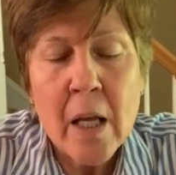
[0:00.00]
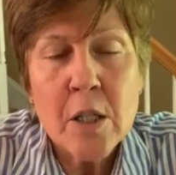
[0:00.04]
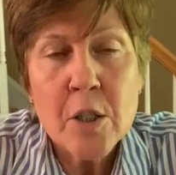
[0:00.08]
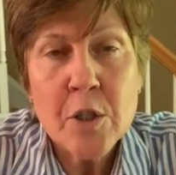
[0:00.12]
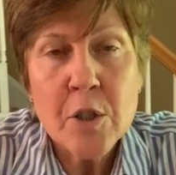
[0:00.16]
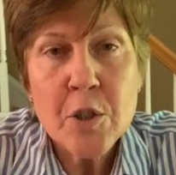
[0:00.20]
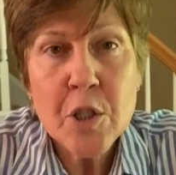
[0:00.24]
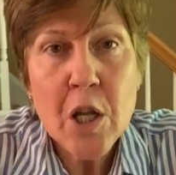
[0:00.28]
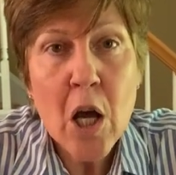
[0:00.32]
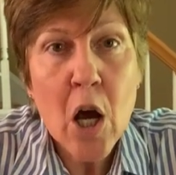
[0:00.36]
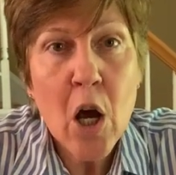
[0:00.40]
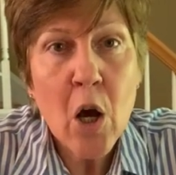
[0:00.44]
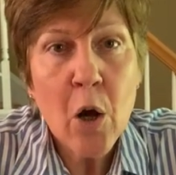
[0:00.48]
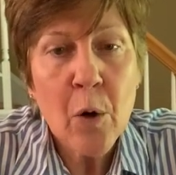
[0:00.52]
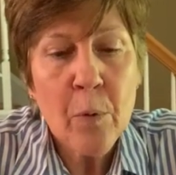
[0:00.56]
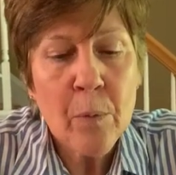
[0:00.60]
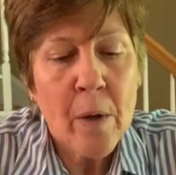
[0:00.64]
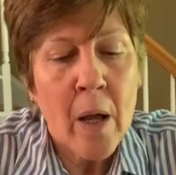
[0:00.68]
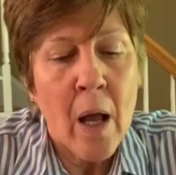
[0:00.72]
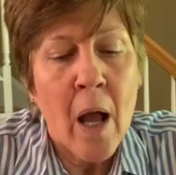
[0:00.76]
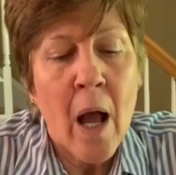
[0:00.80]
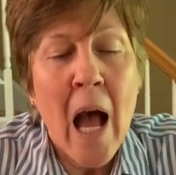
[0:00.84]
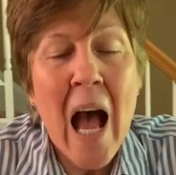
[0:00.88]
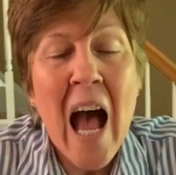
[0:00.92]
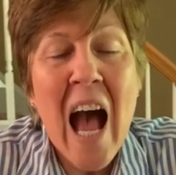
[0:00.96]
So,
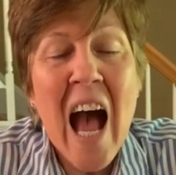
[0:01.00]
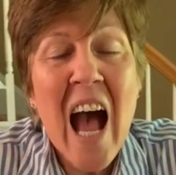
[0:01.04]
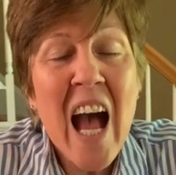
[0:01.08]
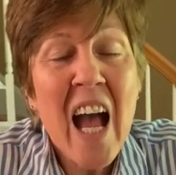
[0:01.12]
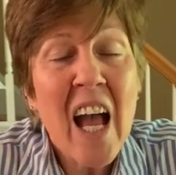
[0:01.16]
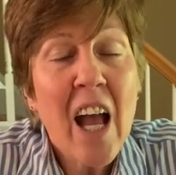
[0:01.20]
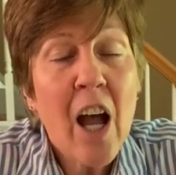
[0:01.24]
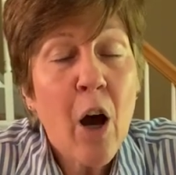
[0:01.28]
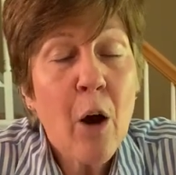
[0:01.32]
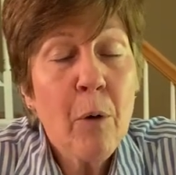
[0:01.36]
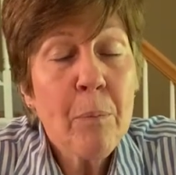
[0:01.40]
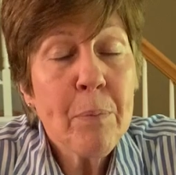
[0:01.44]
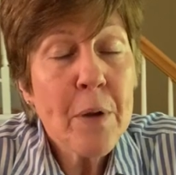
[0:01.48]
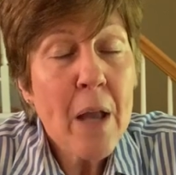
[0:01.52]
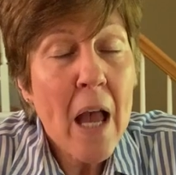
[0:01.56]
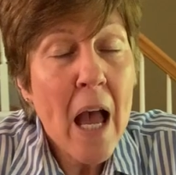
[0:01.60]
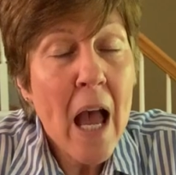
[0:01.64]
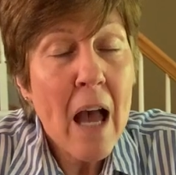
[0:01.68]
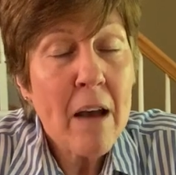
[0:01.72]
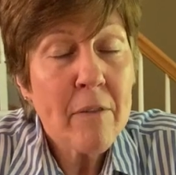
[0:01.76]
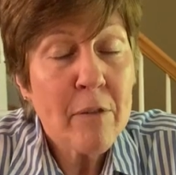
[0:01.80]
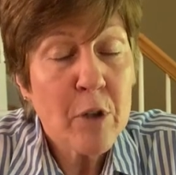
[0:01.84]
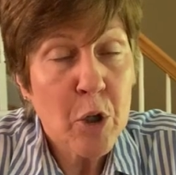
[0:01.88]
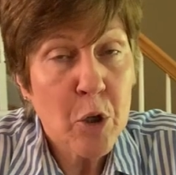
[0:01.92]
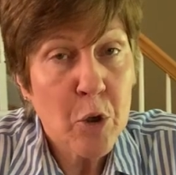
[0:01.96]
I hope you
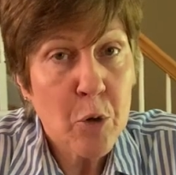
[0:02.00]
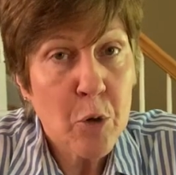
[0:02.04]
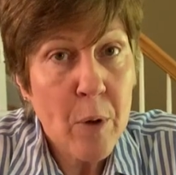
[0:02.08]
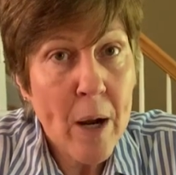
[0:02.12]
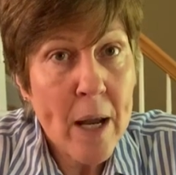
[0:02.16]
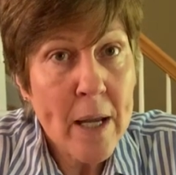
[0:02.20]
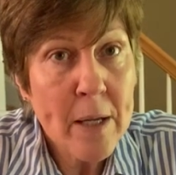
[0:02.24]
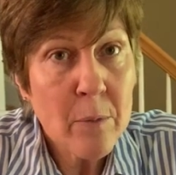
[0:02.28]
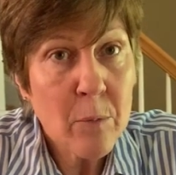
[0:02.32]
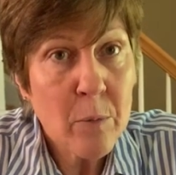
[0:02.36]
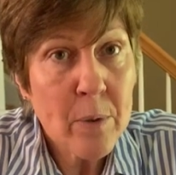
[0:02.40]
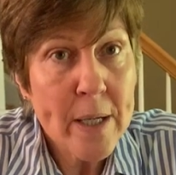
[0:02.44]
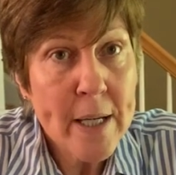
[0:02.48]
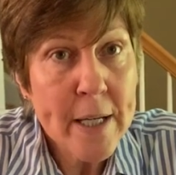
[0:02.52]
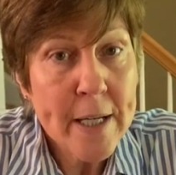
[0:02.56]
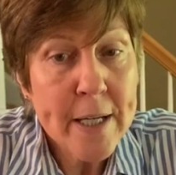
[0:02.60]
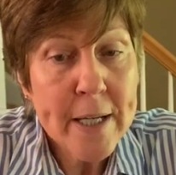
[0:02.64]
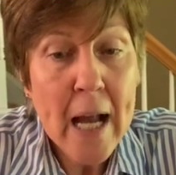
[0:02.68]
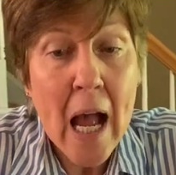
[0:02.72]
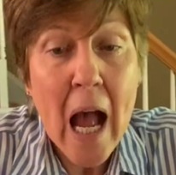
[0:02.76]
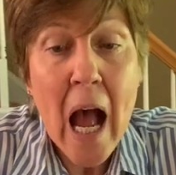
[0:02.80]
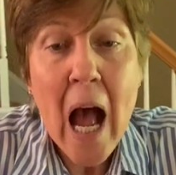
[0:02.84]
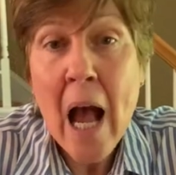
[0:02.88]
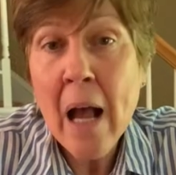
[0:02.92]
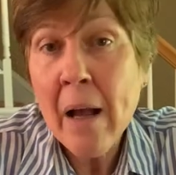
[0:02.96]
have a great
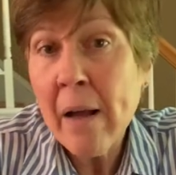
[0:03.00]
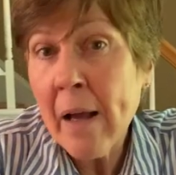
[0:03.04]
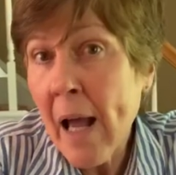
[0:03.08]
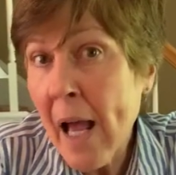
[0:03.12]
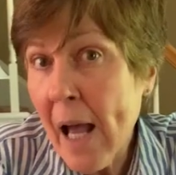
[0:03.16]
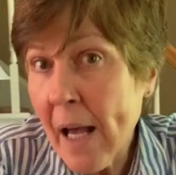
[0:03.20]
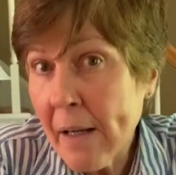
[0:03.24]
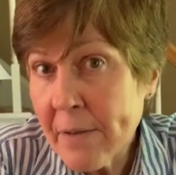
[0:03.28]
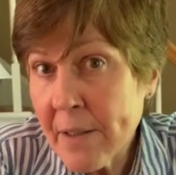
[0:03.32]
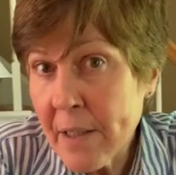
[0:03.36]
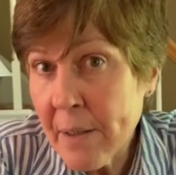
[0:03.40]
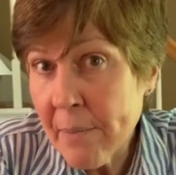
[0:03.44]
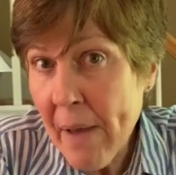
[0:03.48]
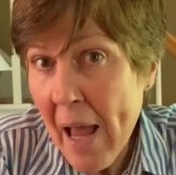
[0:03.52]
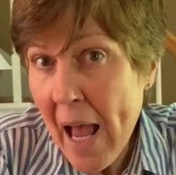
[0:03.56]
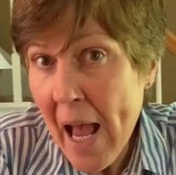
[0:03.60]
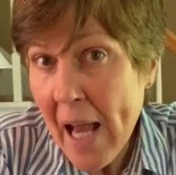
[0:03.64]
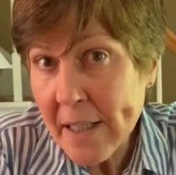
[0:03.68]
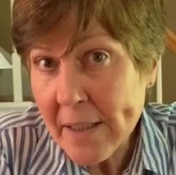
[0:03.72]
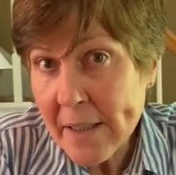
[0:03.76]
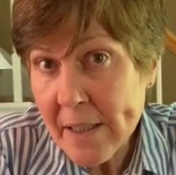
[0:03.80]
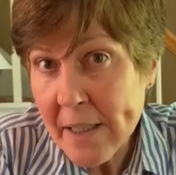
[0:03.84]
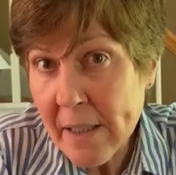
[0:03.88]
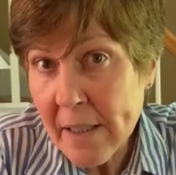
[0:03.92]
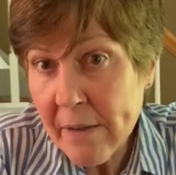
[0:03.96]
week. I have some
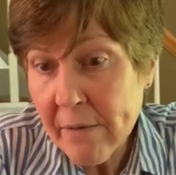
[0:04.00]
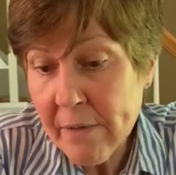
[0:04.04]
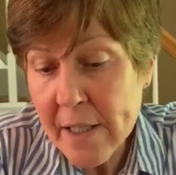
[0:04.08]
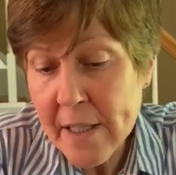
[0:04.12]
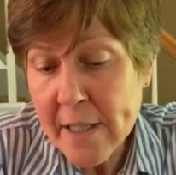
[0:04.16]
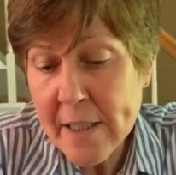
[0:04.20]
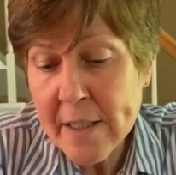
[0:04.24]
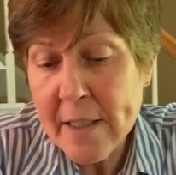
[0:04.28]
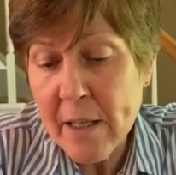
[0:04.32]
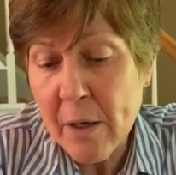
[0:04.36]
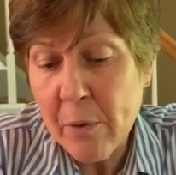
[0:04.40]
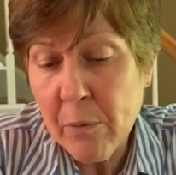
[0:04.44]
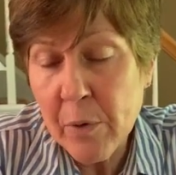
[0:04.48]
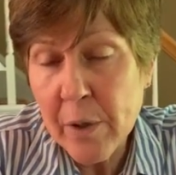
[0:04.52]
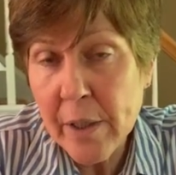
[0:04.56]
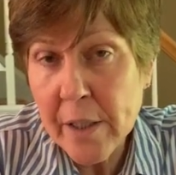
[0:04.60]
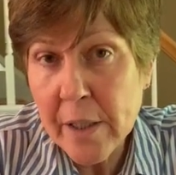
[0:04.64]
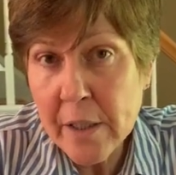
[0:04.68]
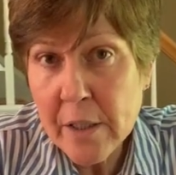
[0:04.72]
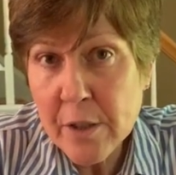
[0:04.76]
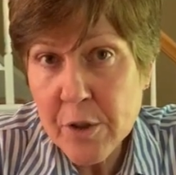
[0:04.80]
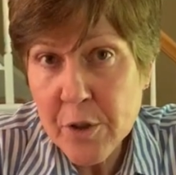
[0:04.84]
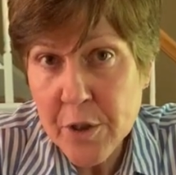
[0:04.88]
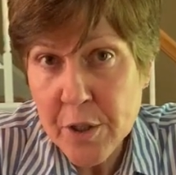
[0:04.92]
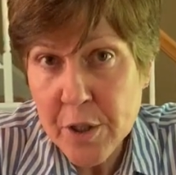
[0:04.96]
activities that we're
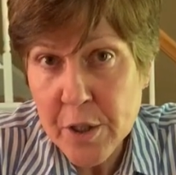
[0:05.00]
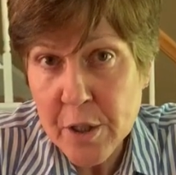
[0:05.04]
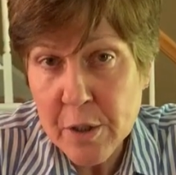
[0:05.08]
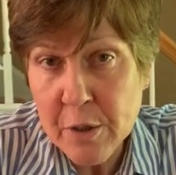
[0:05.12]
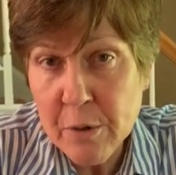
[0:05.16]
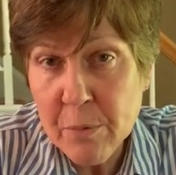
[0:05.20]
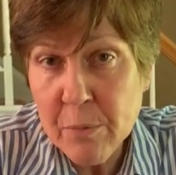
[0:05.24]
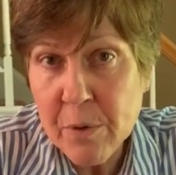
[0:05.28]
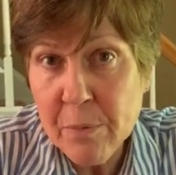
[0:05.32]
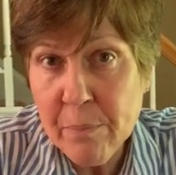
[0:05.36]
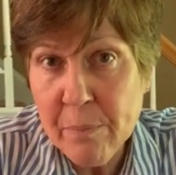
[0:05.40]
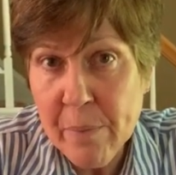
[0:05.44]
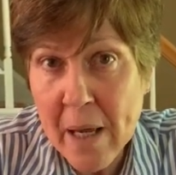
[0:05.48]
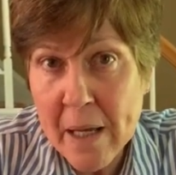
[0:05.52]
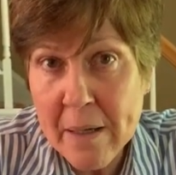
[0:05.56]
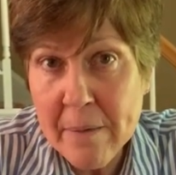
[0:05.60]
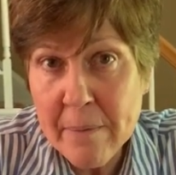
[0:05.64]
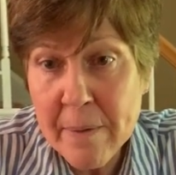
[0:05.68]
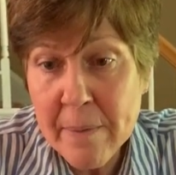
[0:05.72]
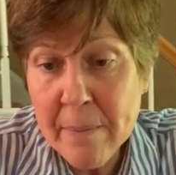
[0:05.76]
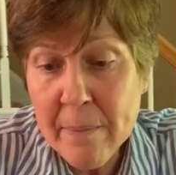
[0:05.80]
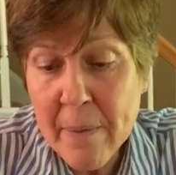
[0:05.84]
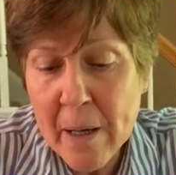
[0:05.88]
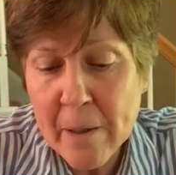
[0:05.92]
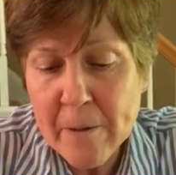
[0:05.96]
going to do with
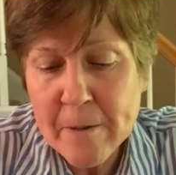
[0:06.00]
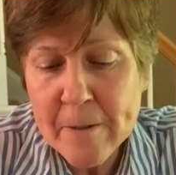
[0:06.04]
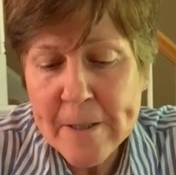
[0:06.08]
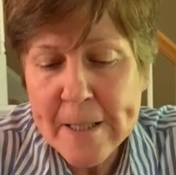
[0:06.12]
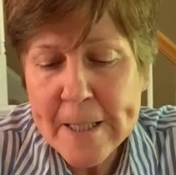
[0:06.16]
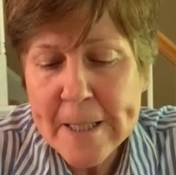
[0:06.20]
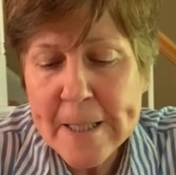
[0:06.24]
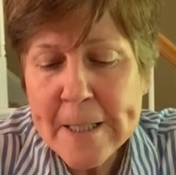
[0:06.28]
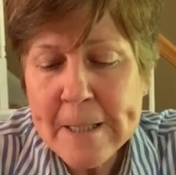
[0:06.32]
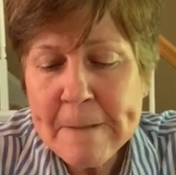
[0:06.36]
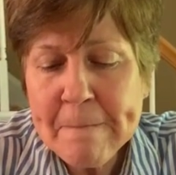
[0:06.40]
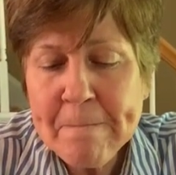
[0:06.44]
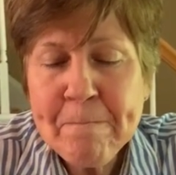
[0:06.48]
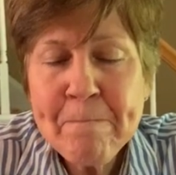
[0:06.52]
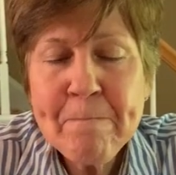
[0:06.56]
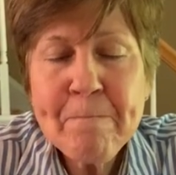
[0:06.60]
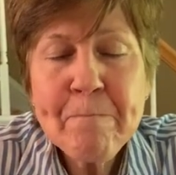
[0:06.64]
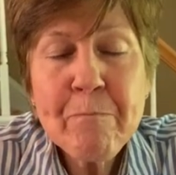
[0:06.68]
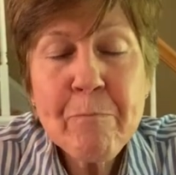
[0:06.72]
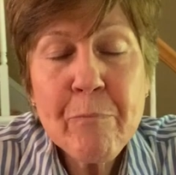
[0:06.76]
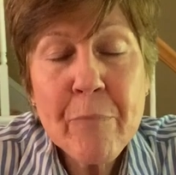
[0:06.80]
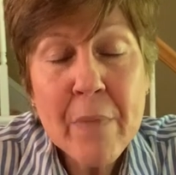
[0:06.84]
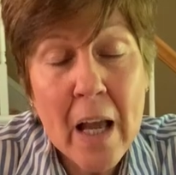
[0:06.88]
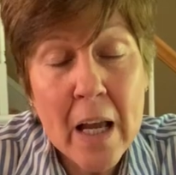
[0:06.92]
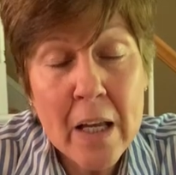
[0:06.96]
baby Moses,
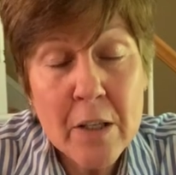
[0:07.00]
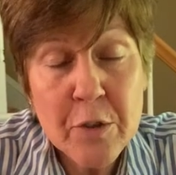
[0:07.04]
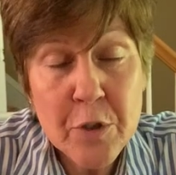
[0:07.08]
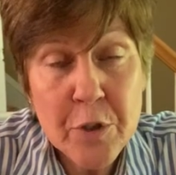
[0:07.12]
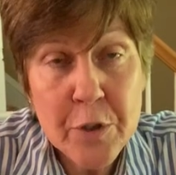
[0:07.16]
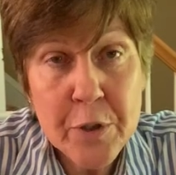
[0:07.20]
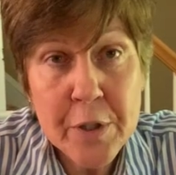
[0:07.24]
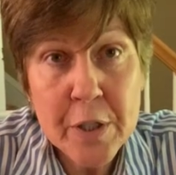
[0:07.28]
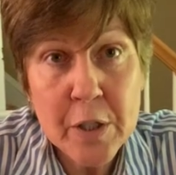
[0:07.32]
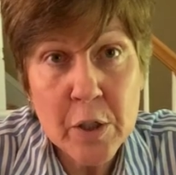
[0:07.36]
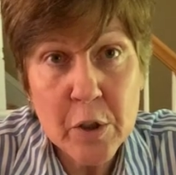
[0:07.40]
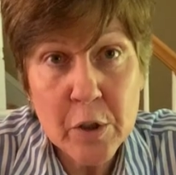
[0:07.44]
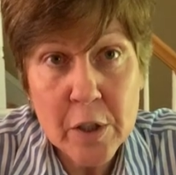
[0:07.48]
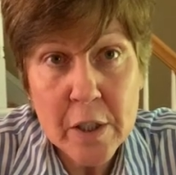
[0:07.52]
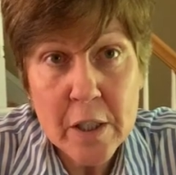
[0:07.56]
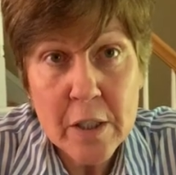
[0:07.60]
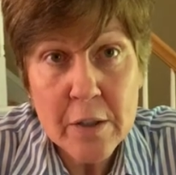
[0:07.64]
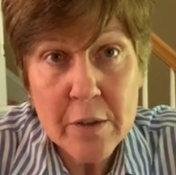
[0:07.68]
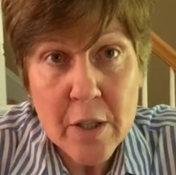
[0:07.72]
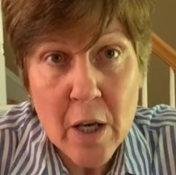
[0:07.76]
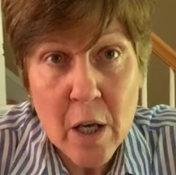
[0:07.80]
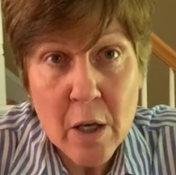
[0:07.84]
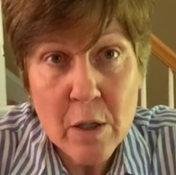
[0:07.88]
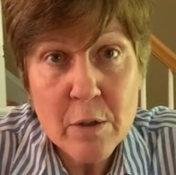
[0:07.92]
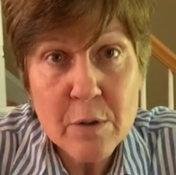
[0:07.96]
and you can look
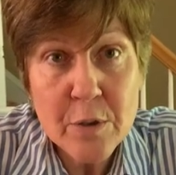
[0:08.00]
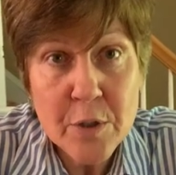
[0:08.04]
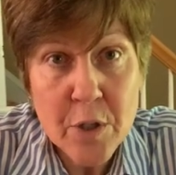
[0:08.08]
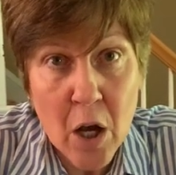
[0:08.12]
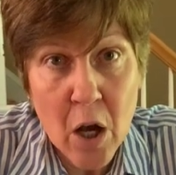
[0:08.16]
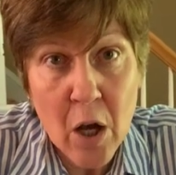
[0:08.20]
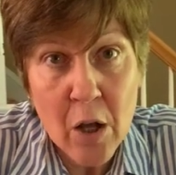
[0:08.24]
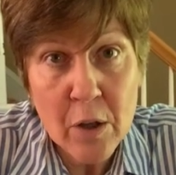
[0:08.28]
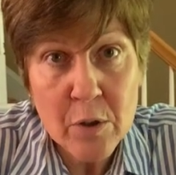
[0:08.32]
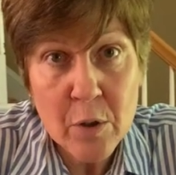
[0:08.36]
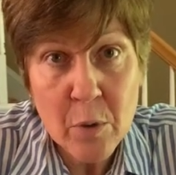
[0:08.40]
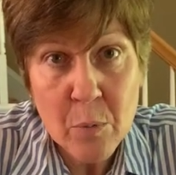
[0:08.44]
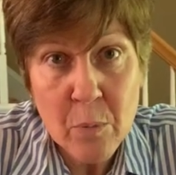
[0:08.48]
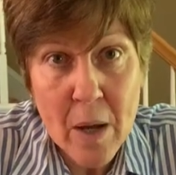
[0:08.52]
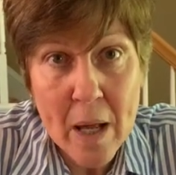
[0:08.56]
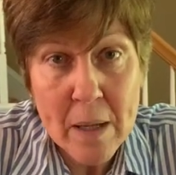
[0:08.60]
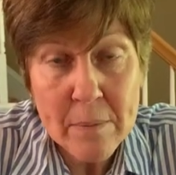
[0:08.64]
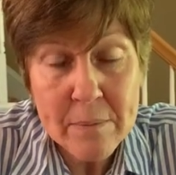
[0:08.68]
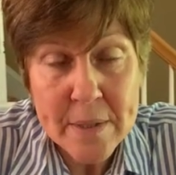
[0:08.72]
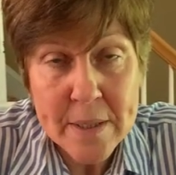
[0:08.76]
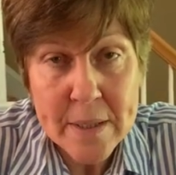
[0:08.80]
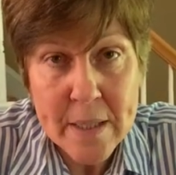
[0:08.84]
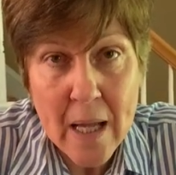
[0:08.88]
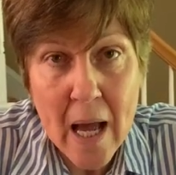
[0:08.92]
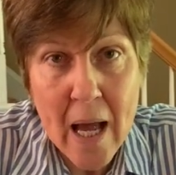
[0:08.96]
at those on the
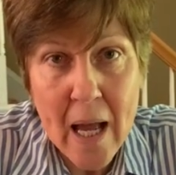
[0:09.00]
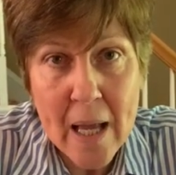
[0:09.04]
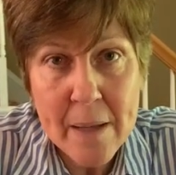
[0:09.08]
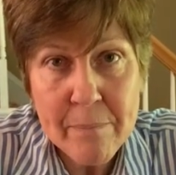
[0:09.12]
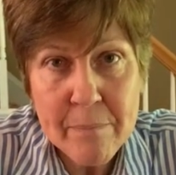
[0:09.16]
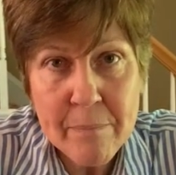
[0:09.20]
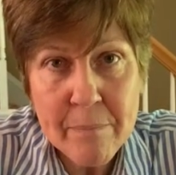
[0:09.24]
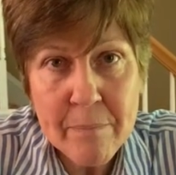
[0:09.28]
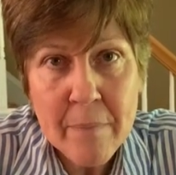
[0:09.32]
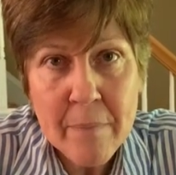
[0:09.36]
website.